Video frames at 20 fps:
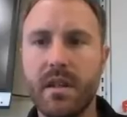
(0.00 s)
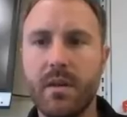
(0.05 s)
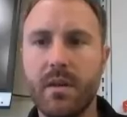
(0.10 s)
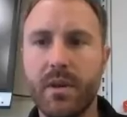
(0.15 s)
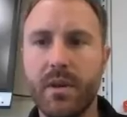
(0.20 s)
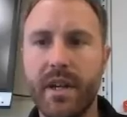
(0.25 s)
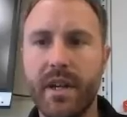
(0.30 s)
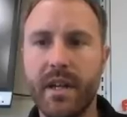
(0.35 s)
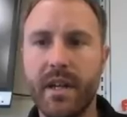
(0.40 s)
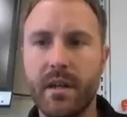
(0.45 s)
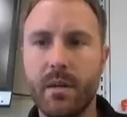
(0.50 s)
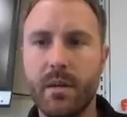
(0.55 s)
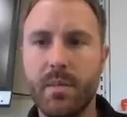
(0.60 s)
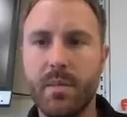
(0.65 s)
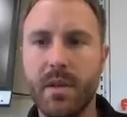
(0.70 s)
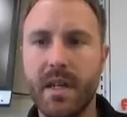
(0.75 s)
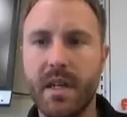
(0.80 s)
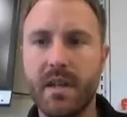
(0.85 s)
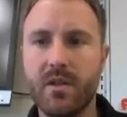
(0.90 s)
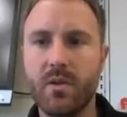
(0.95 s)
It would end up
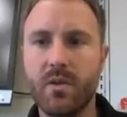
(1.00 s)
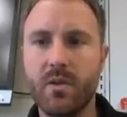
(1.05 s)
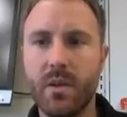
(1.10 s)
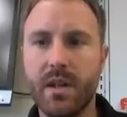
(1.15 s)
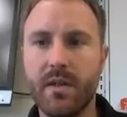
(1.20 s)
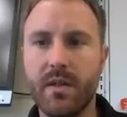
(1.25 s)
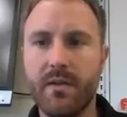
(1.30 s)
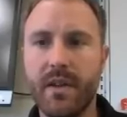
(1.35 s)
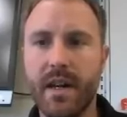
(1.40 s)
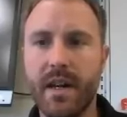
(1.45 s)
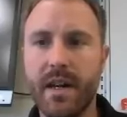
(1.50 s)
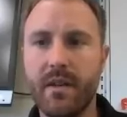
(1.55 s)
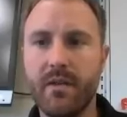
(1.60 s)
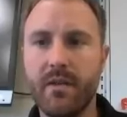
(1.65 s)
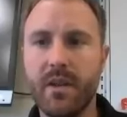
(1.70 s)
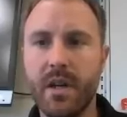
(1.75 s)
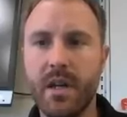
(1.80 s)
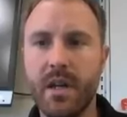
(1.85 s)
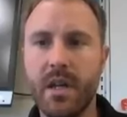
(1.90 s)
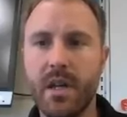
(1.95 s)
being 25
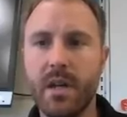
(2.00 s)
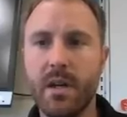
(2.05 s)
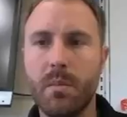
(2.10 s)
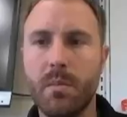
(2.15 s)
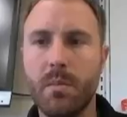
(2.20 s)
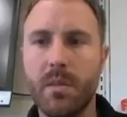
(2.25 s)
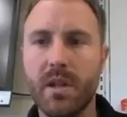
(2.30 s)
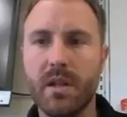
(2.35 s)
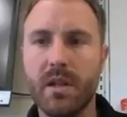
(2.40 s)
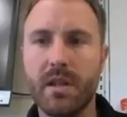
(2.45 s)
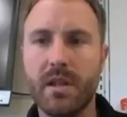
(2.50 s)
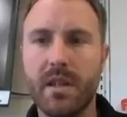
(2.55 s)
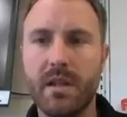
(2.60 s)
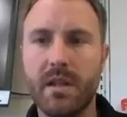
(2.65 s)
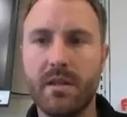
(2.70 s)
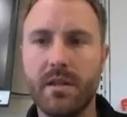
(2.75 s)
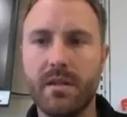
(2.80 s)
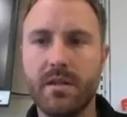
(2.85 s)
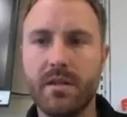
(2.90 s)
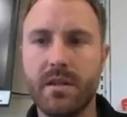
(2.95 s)

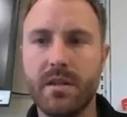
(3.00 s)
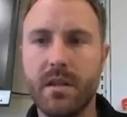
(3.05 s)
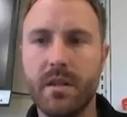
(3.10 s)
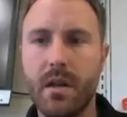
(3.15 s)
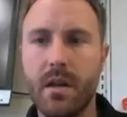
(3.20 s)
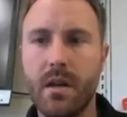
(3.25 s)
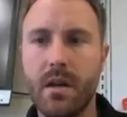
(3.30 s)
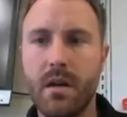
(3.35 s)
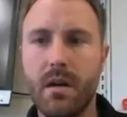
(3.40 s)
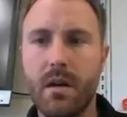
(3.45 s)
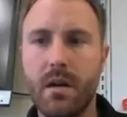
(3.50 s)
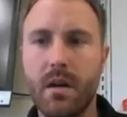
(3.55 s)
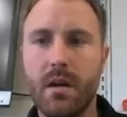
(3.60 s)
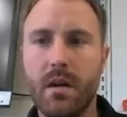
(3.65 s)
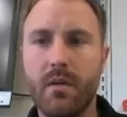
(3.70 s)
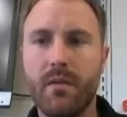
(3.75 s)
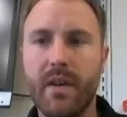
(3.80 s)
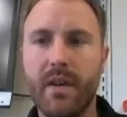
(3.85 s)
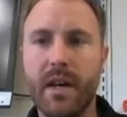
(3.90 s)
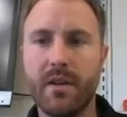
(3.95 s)
milliliters
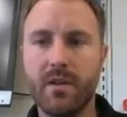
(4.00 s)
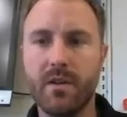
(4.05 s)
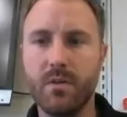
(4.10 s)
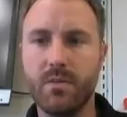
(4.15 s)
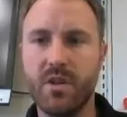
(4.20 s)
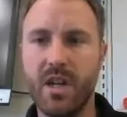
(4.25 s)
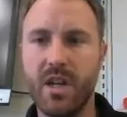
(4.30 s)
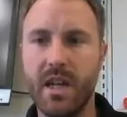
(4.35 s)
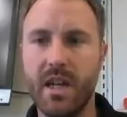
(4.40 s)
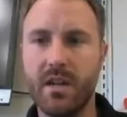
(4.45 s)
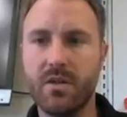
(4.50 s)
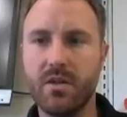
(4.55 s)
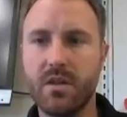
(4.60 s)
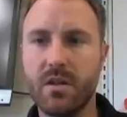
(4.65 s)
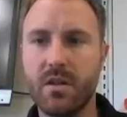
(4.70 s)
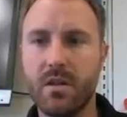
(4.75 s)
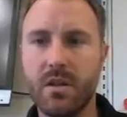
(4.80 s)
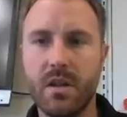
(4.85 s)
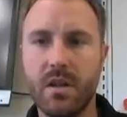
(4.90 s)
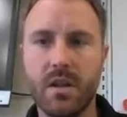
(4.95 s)
of volume change.